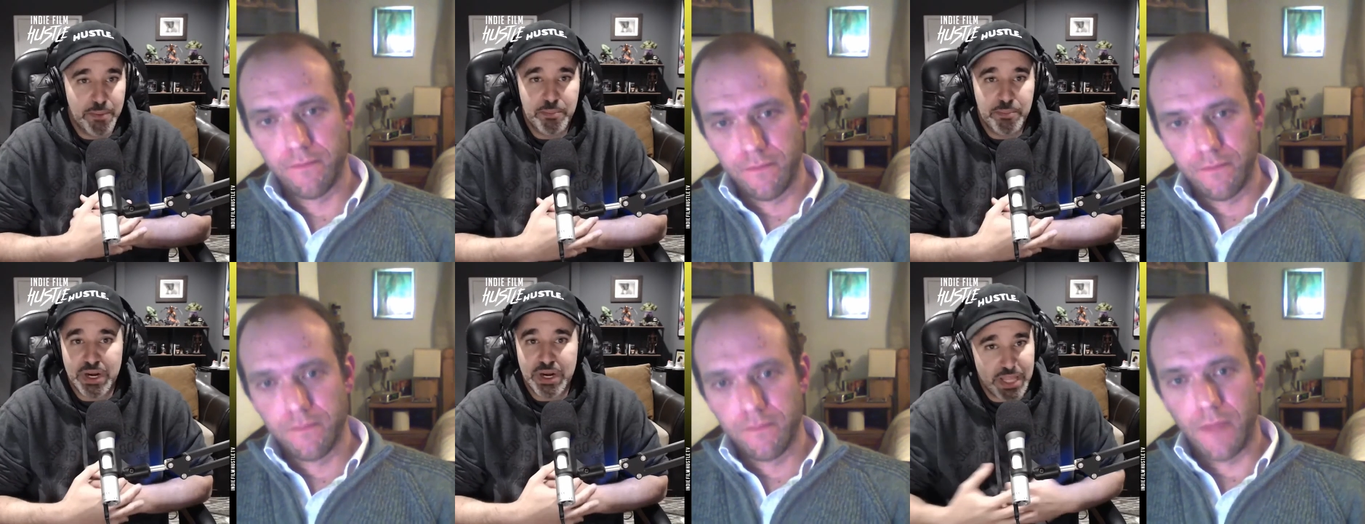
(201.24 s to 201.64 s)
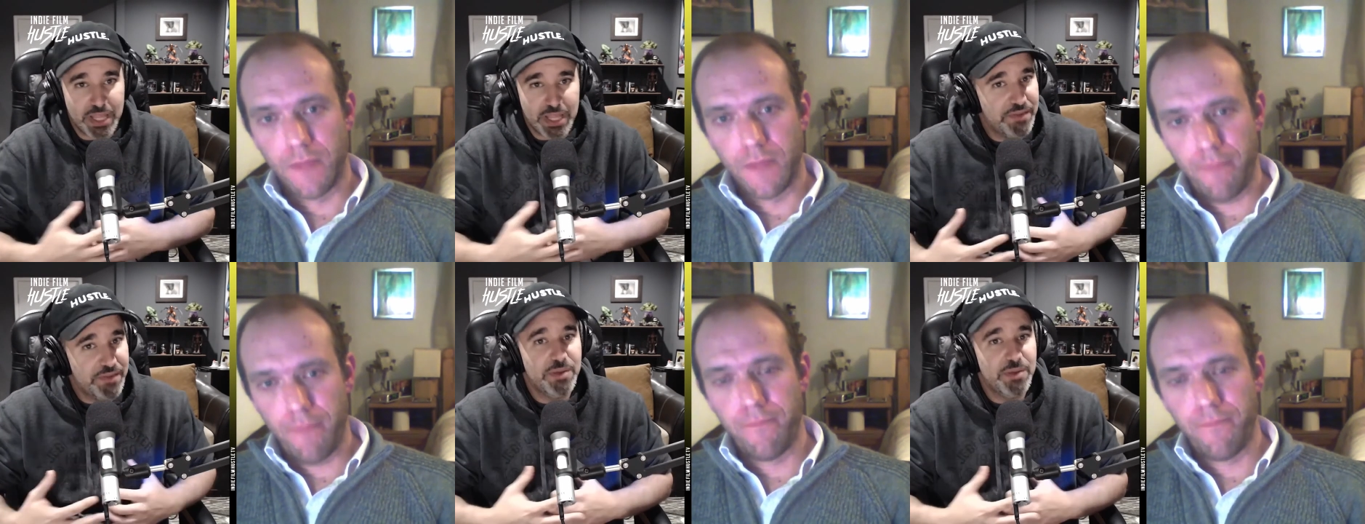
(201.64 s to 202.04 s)
Speaker 1: but a
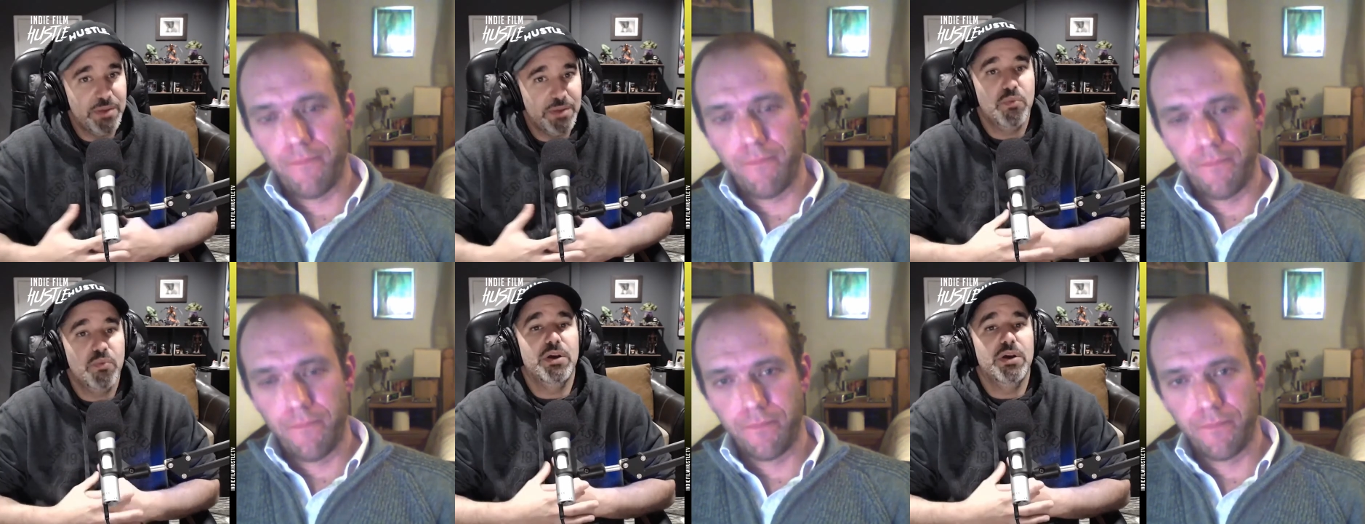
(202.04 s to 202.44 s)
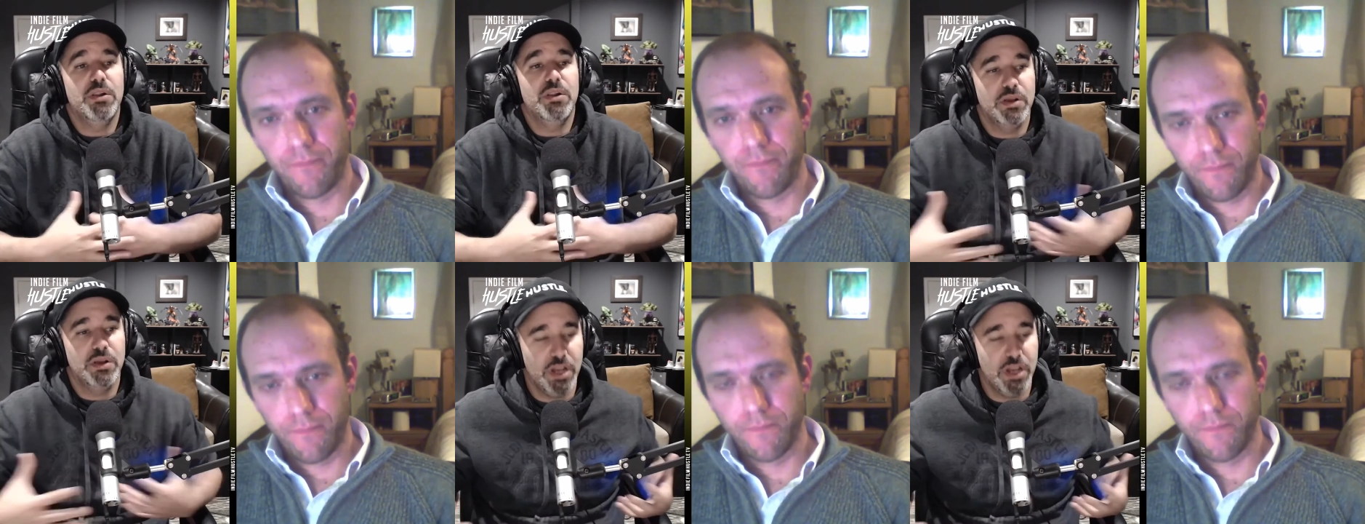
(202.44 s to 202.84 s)
yeah. lot of them
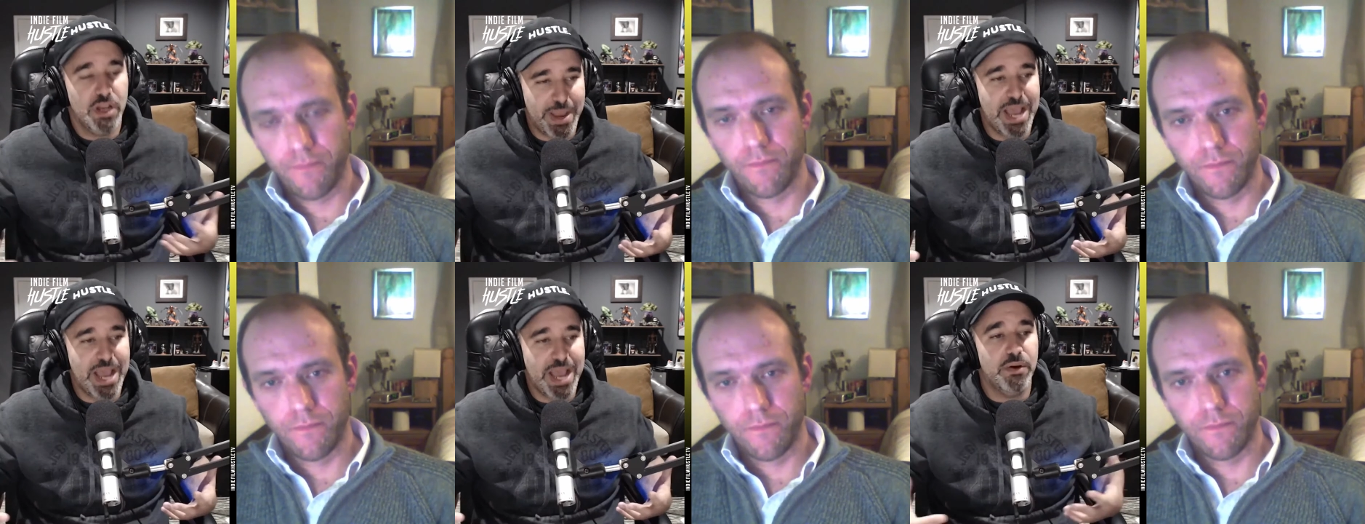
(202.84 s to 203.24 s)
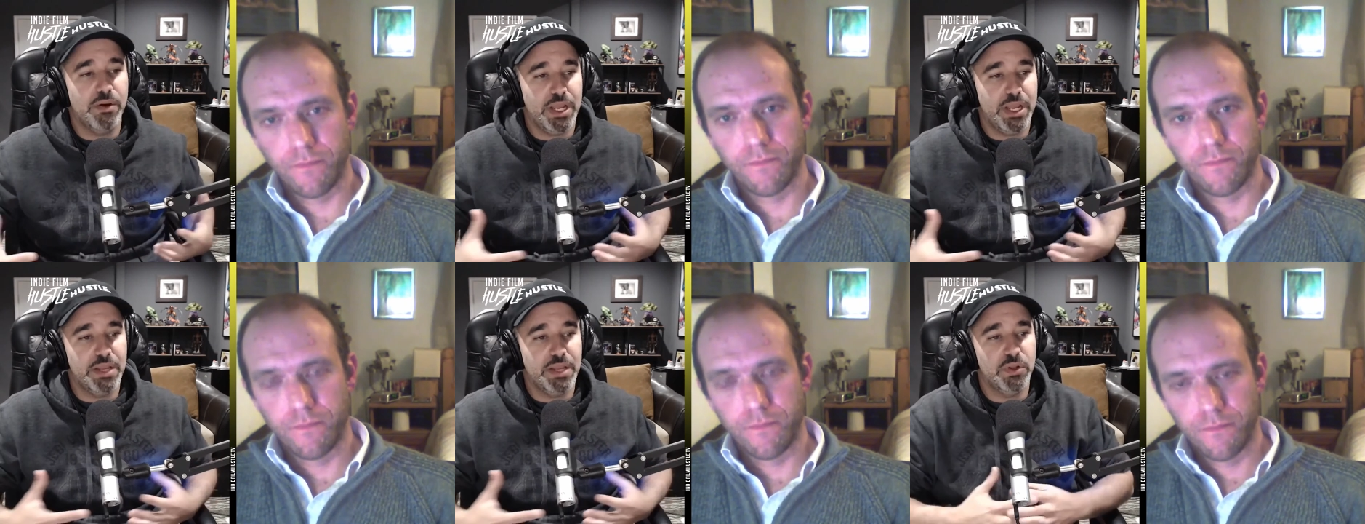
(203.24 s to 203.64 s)
will come
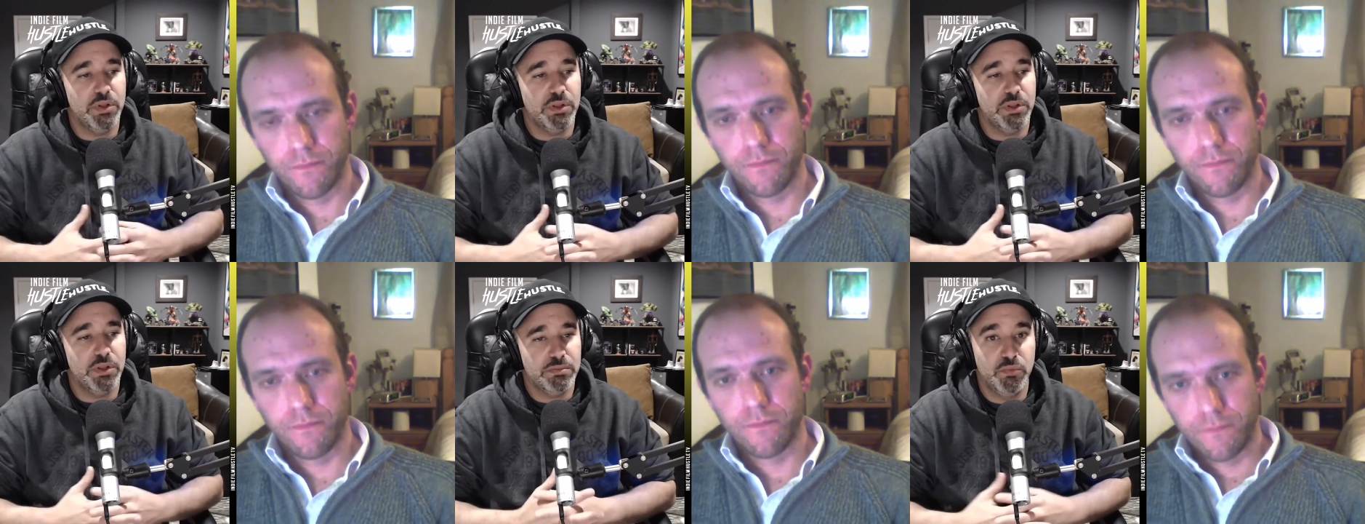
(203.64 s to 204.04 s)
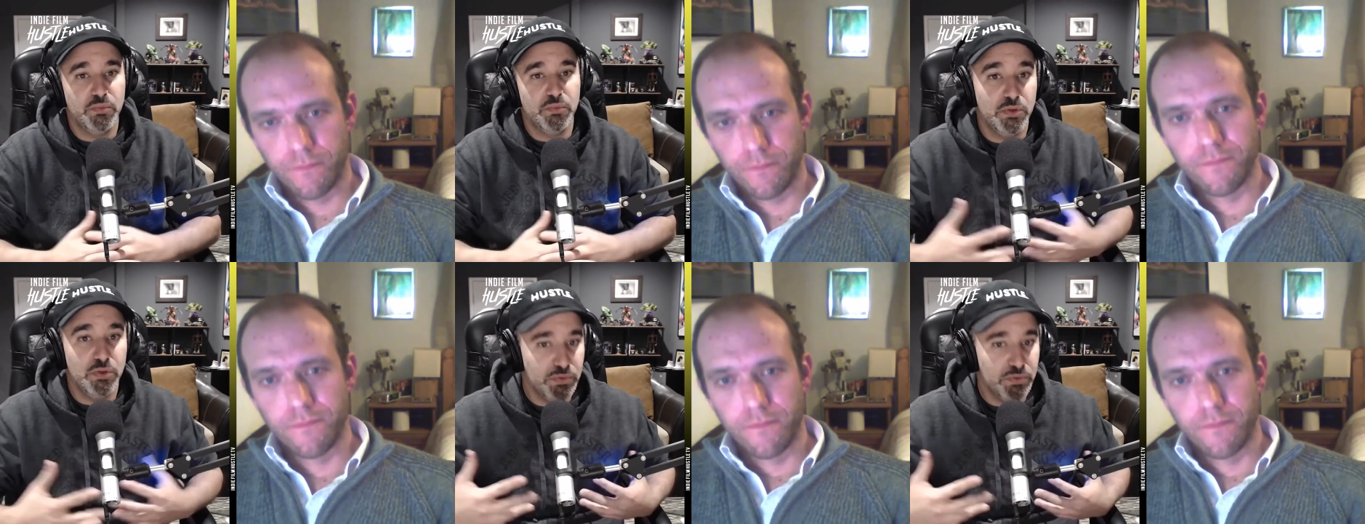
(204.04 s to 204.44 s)
out and will
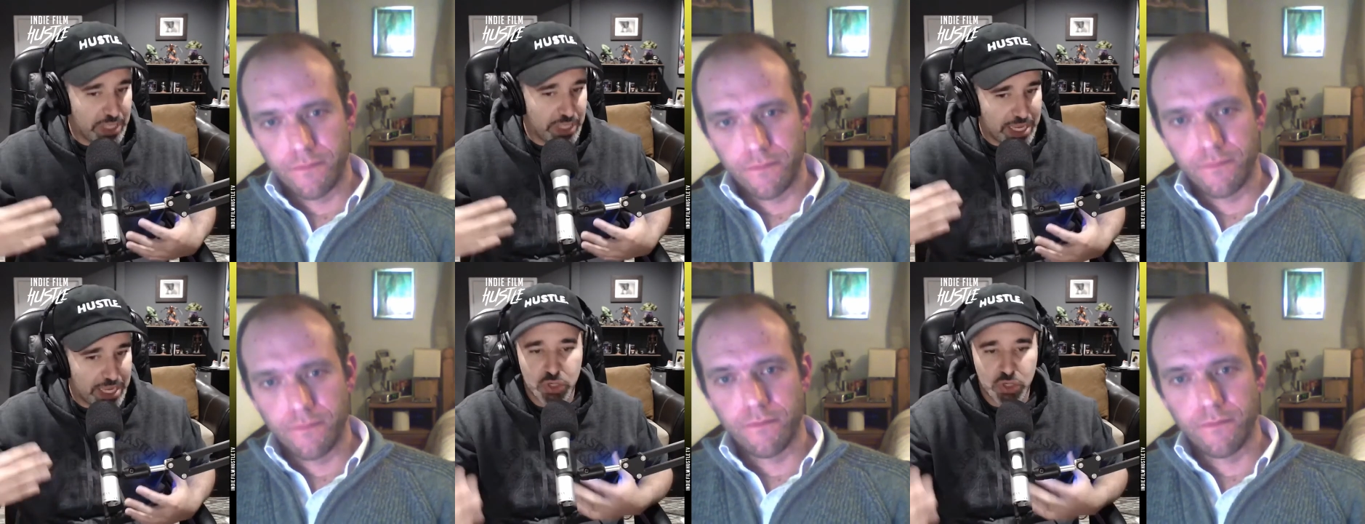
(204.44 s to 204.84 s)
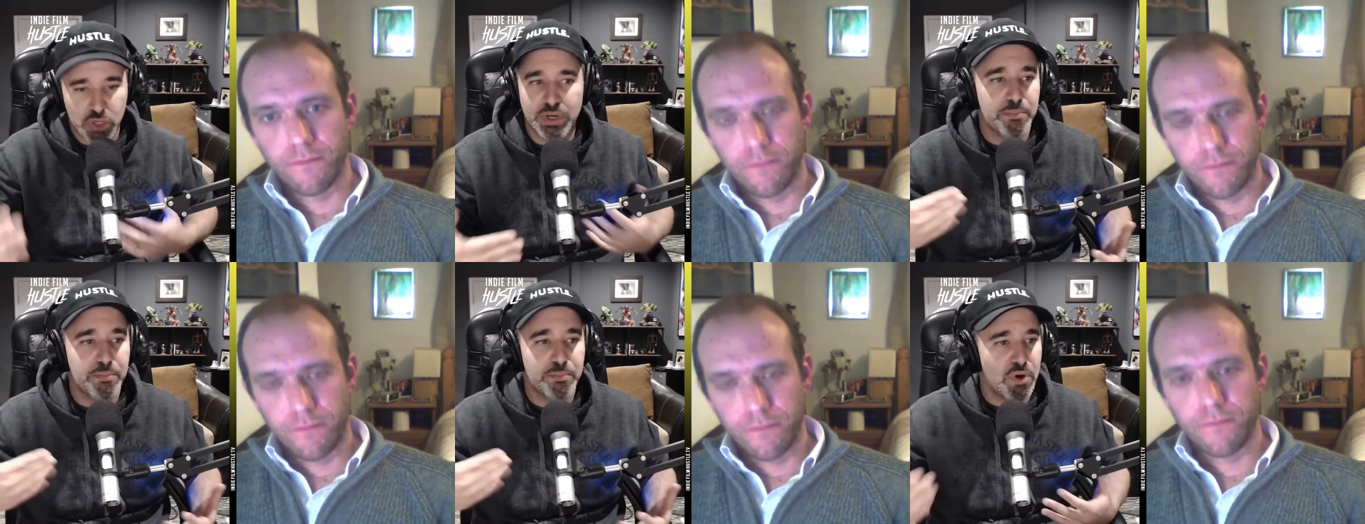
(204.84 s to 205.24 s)
will
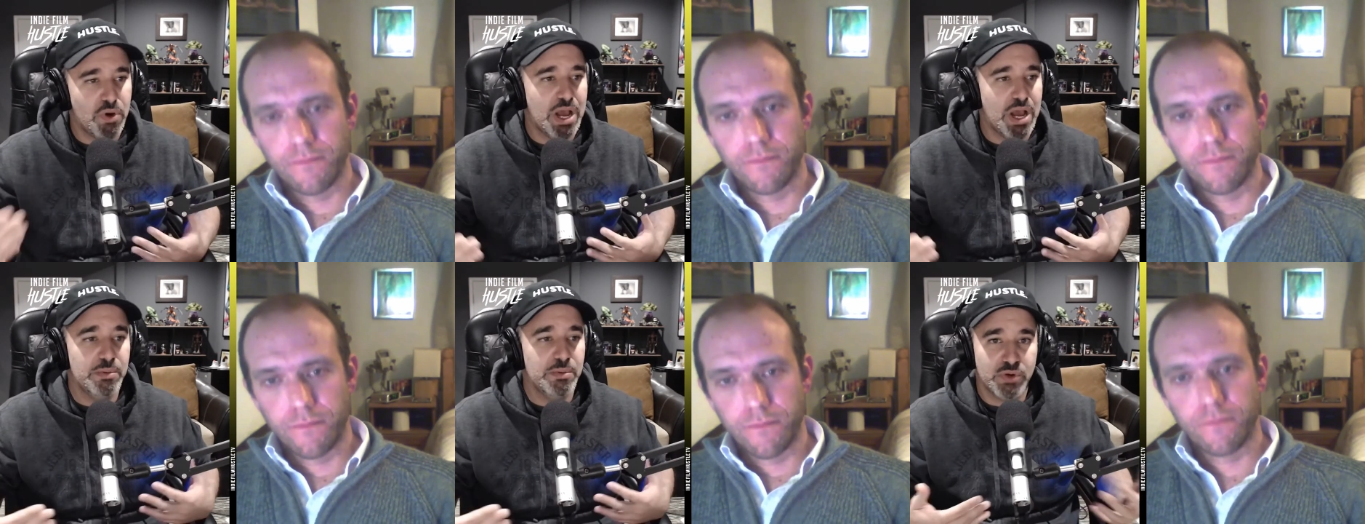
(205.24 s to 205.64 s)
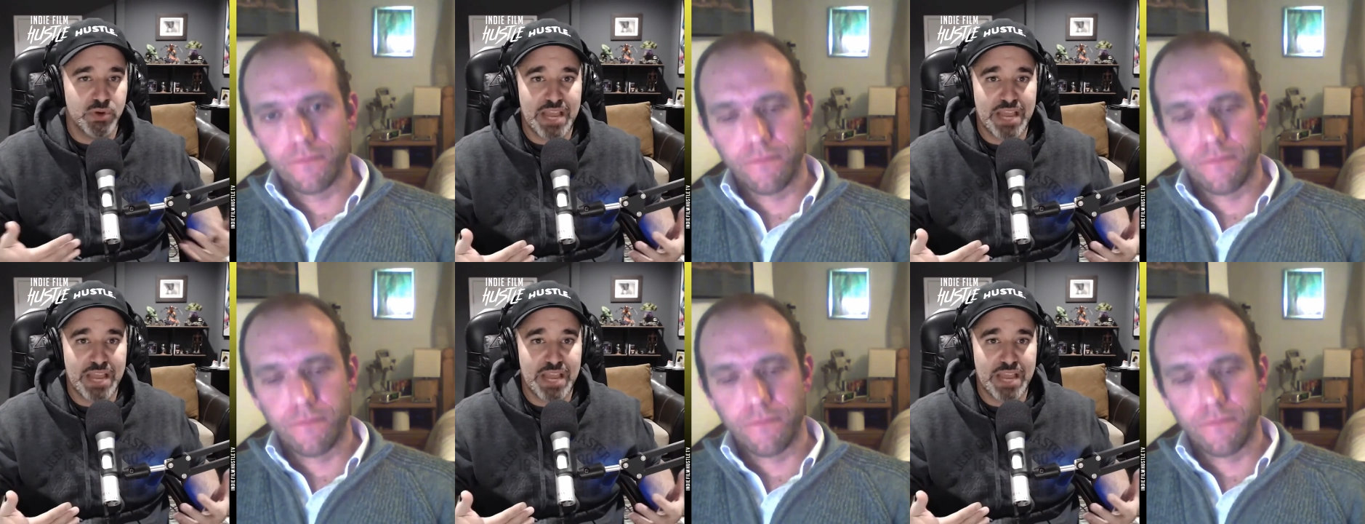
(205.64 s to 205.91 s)
create problems,